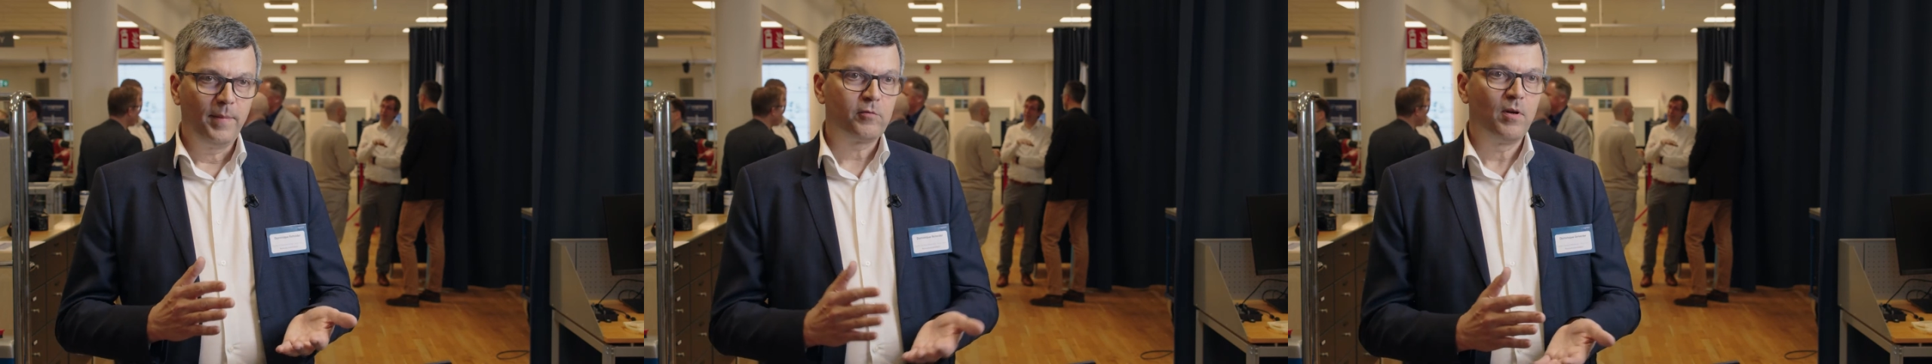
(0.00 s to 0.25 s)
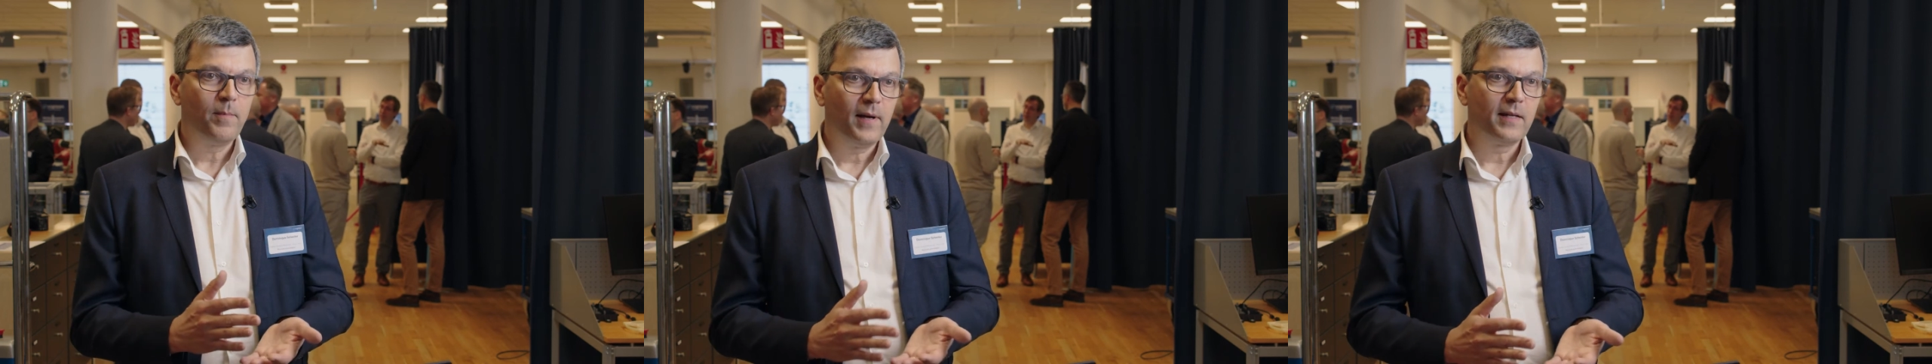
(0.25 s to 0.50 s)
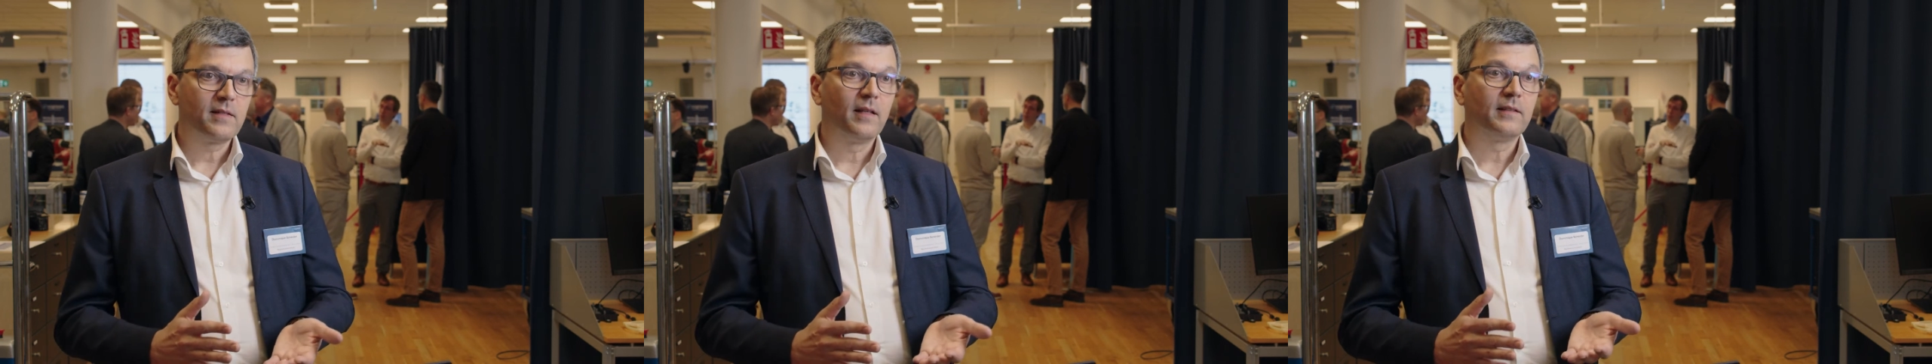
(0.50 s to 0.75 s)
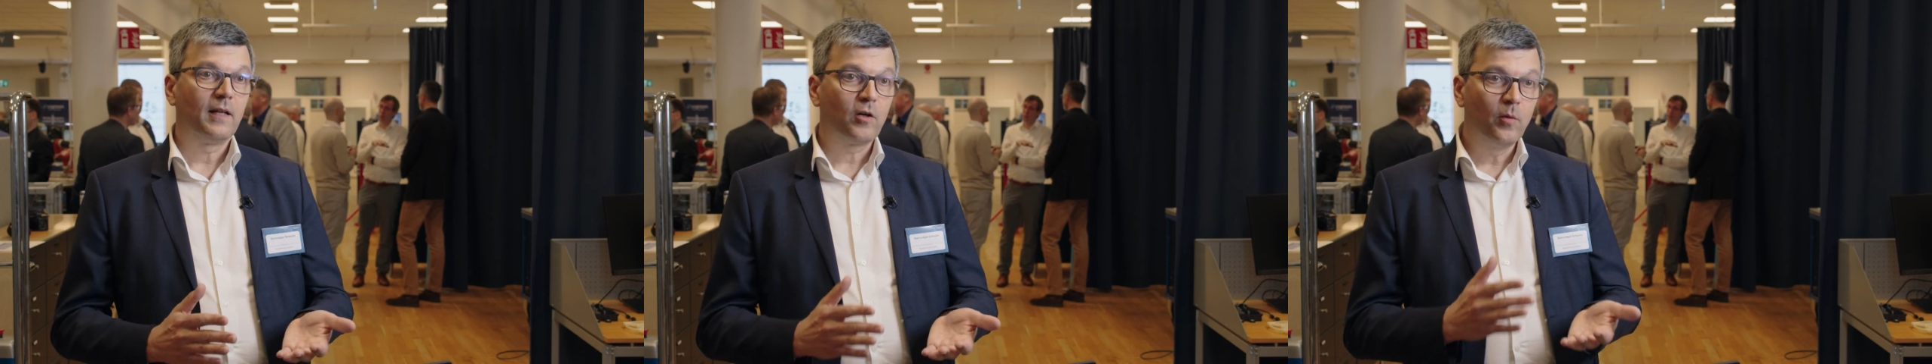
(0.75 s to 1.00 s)
battery plants
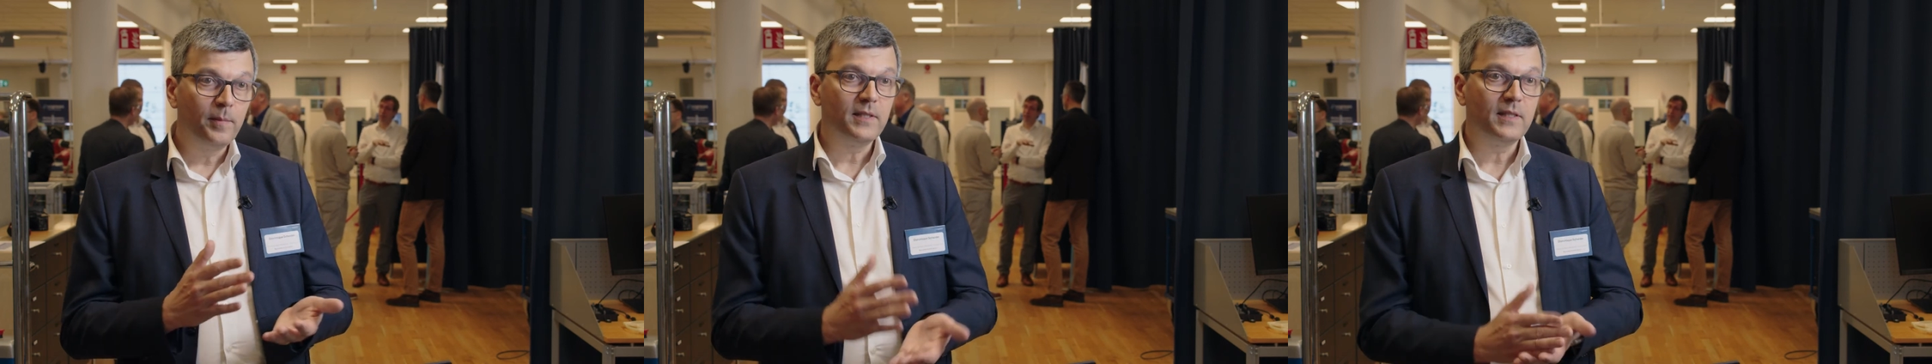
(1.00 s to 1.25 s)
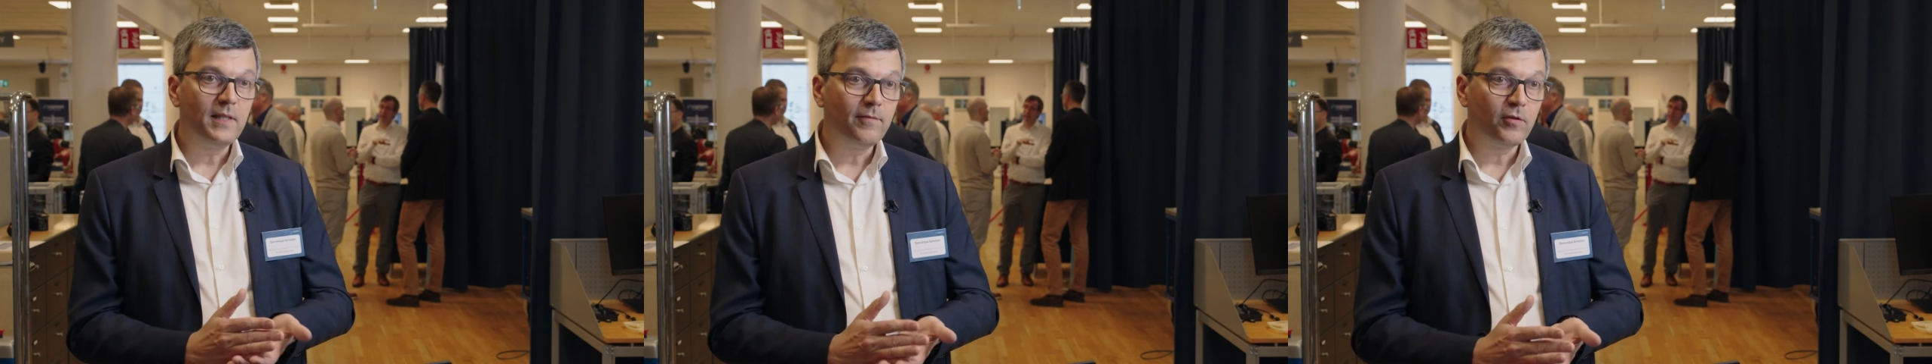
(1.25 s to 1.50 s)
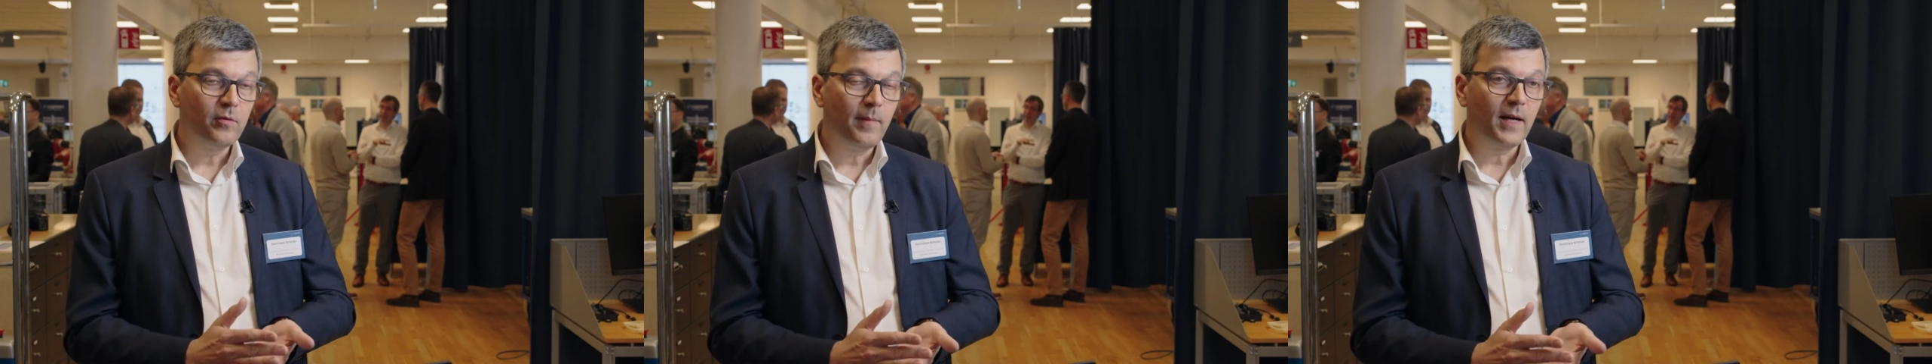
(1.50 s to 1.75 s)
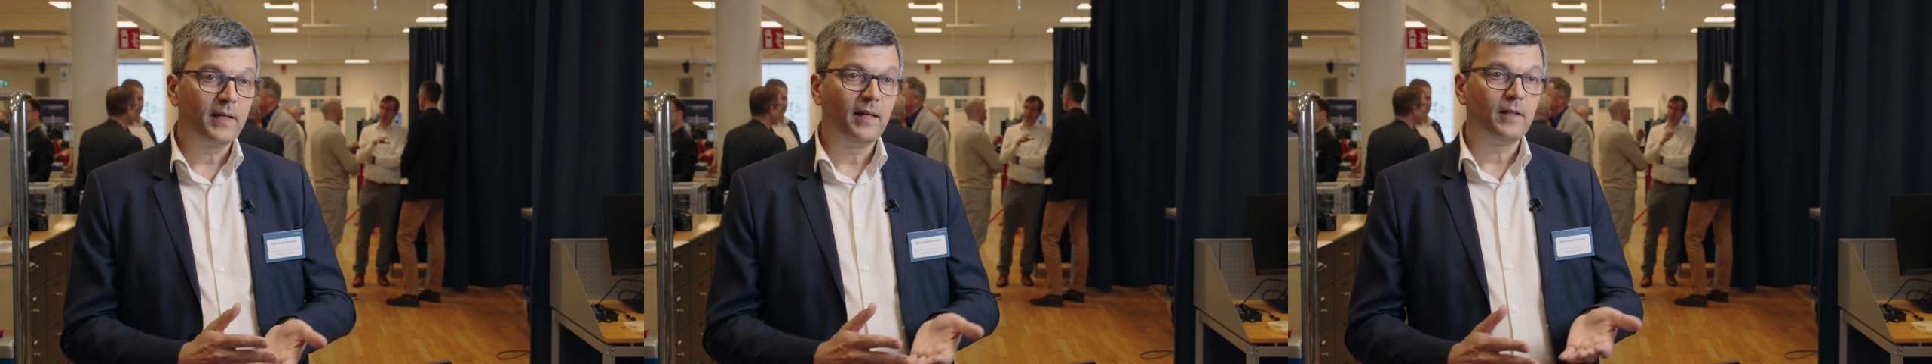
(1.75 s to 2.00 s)
that are competitive on the
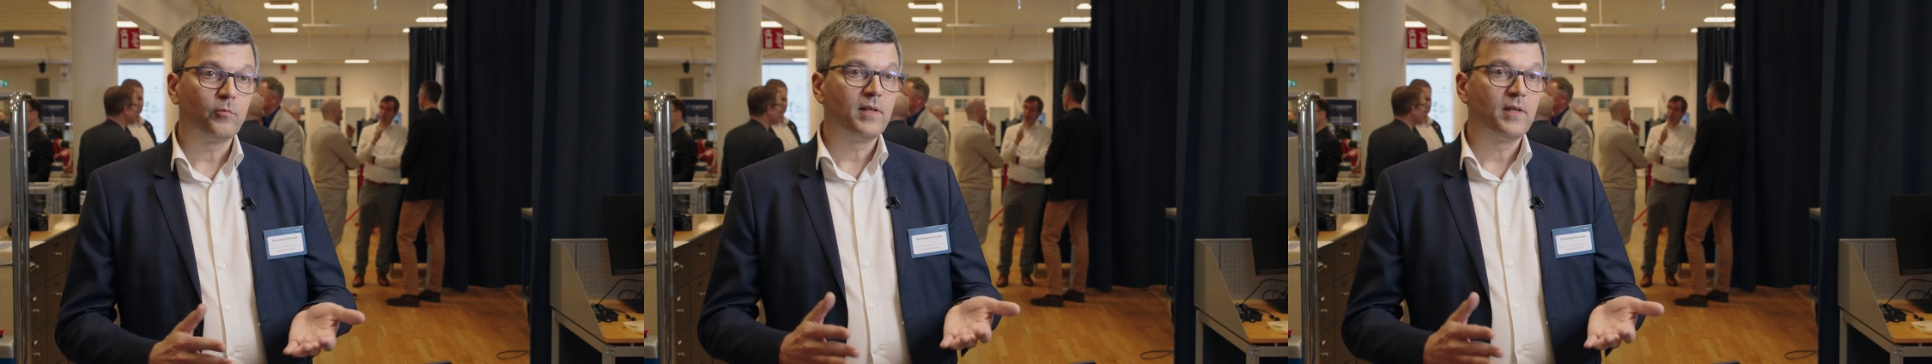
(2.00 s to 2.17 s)
market,